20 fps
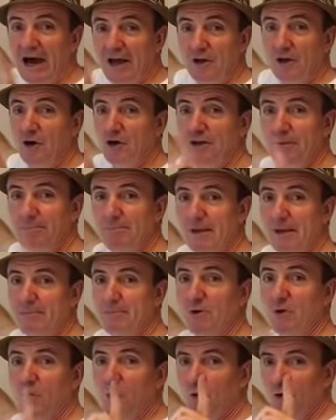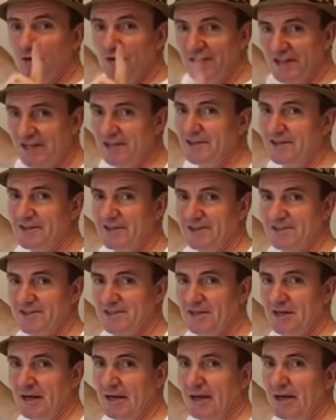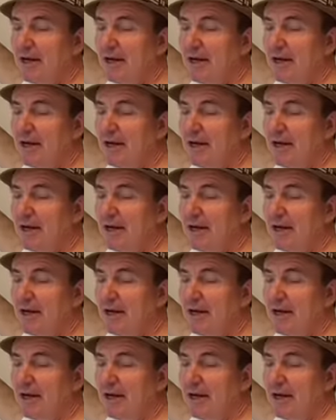I know the people who did this.